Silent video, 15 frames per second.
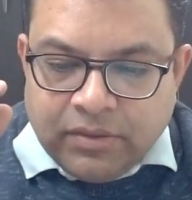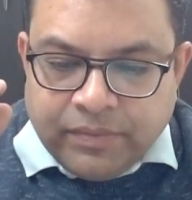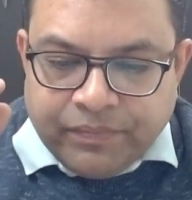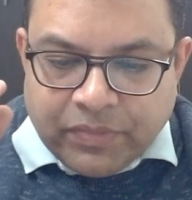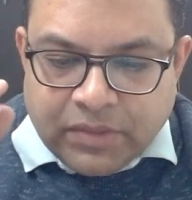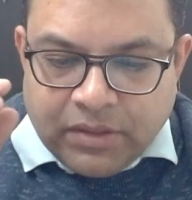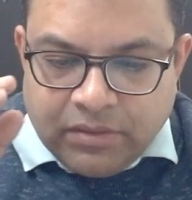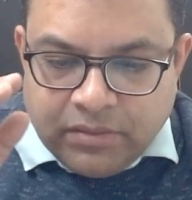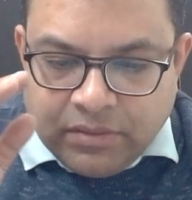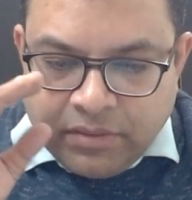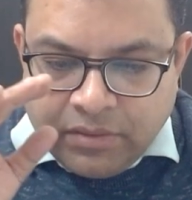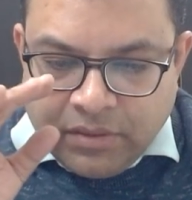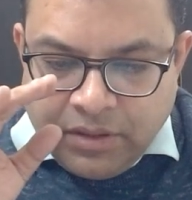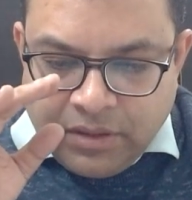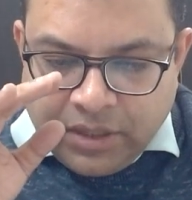uh, um,
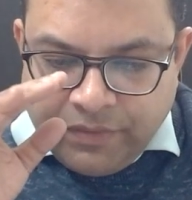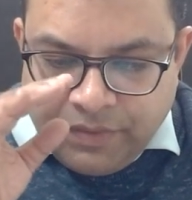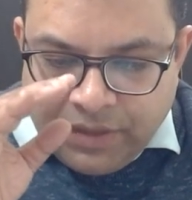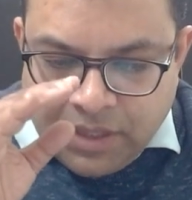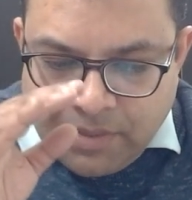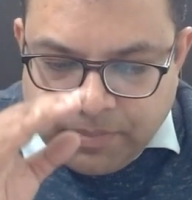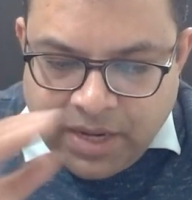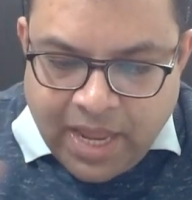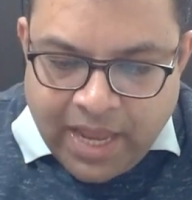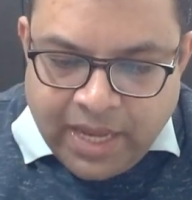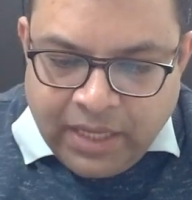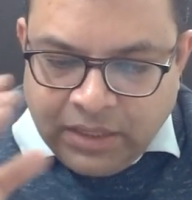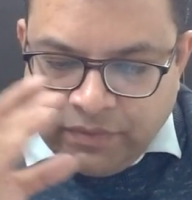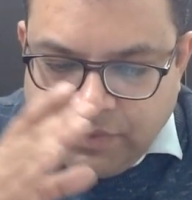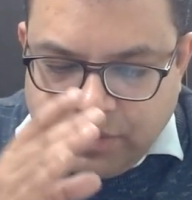uh, giving up
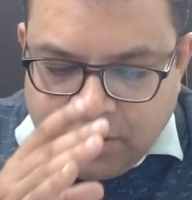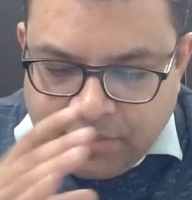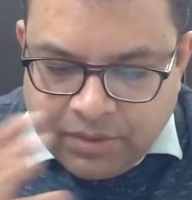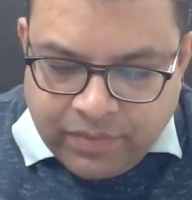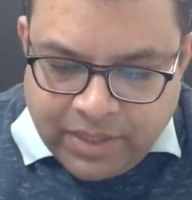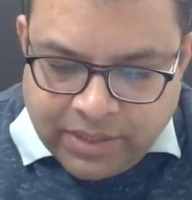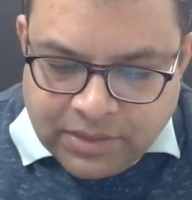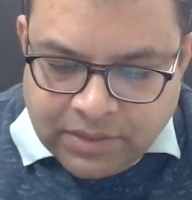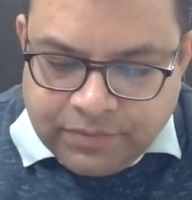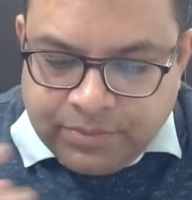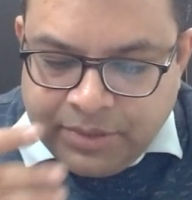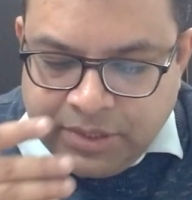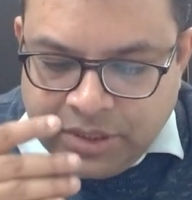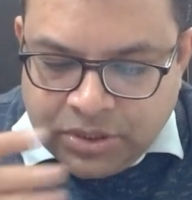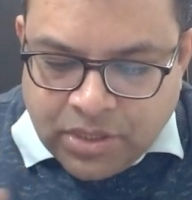lying, giving up divisive
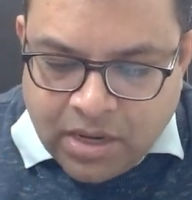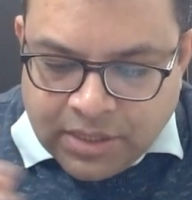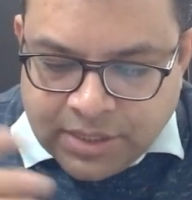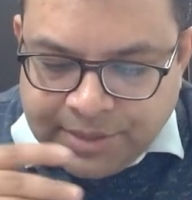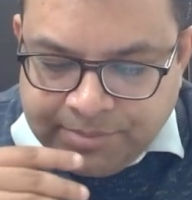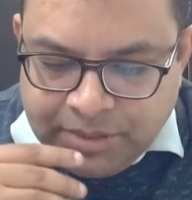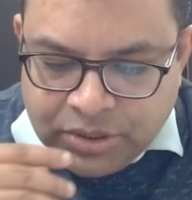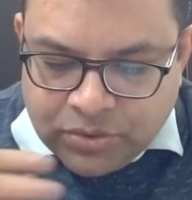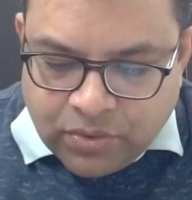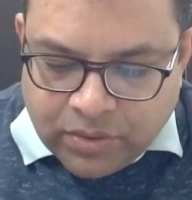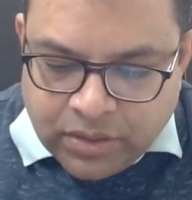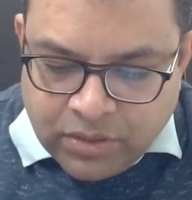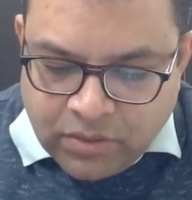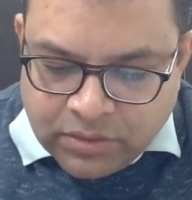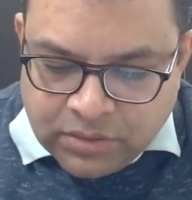speech, harsh speech,
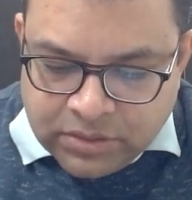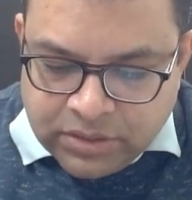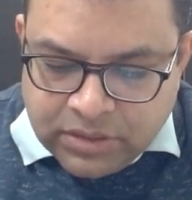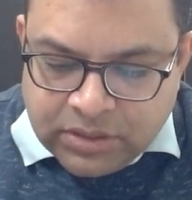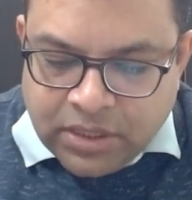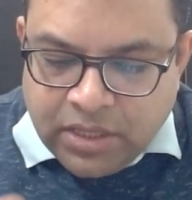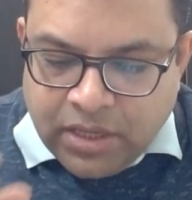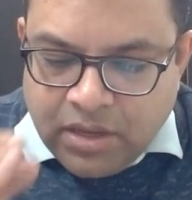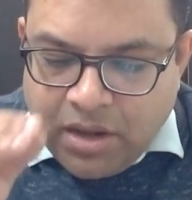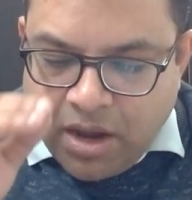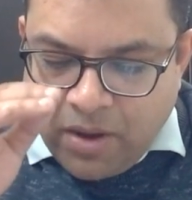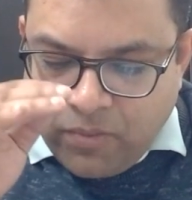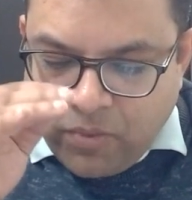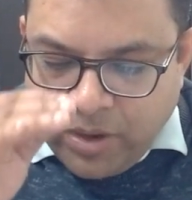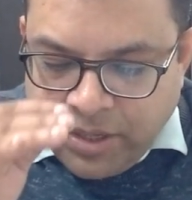talking nonsense,
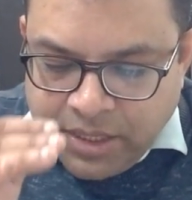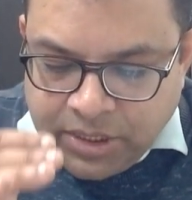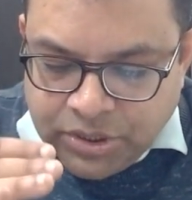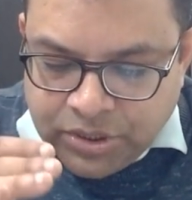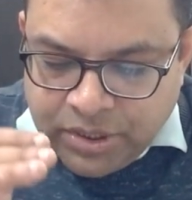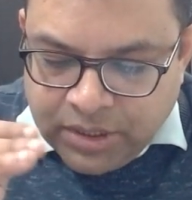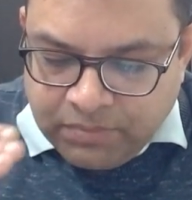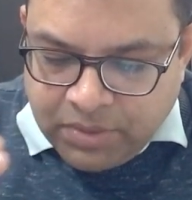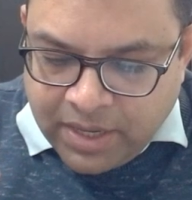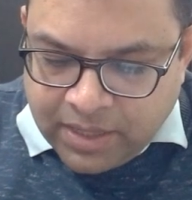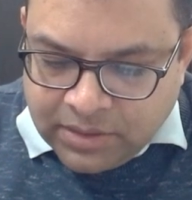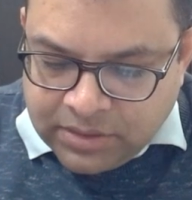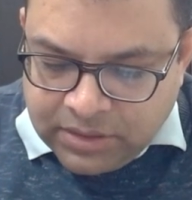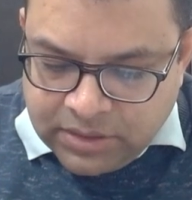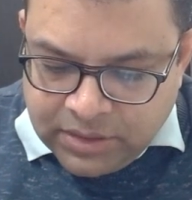avoid injuring
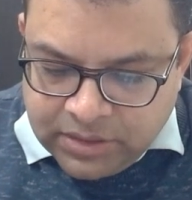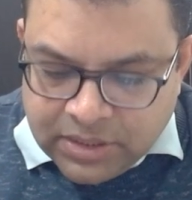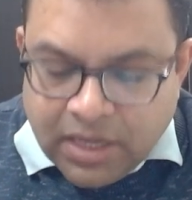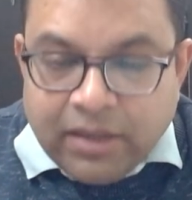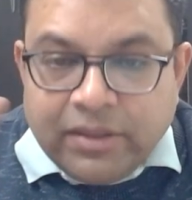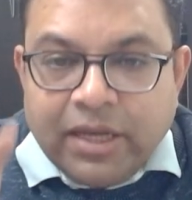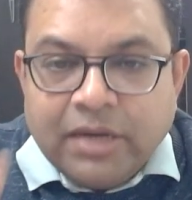plants and seeds.